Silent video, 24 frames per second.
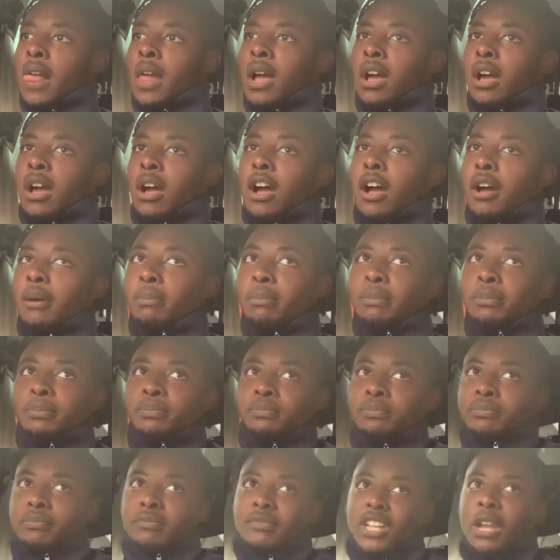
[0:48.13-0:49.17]

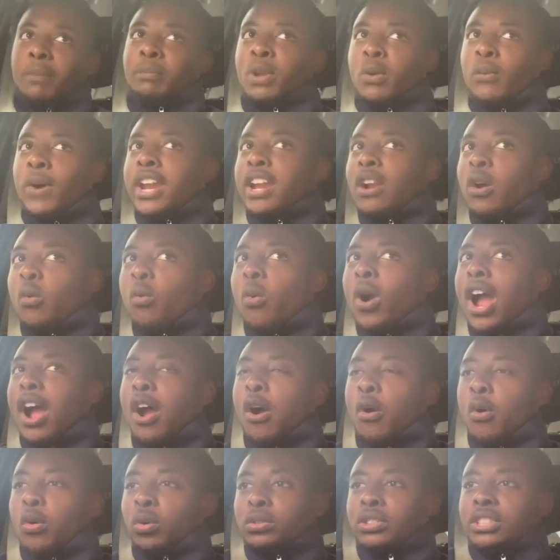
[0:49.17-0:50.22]
Been waiting a
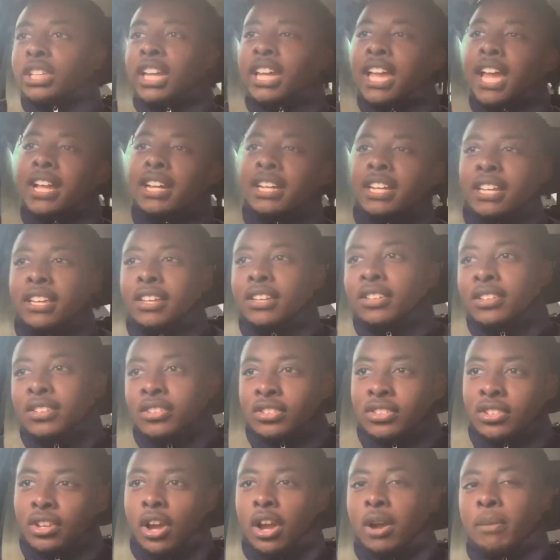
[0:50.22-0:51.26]
while to get
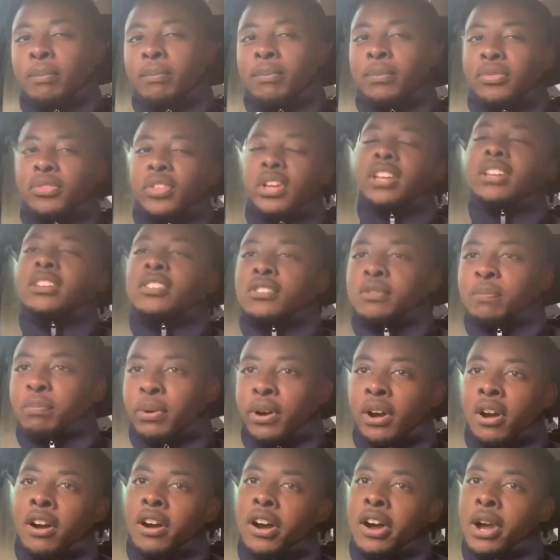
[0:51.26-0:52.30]
these things,
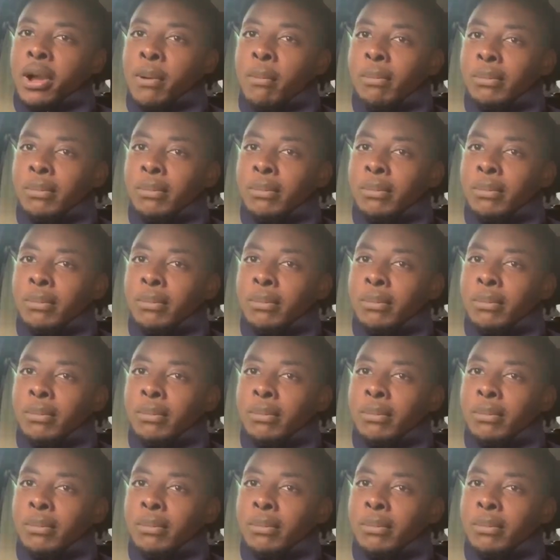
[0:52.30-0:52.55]
but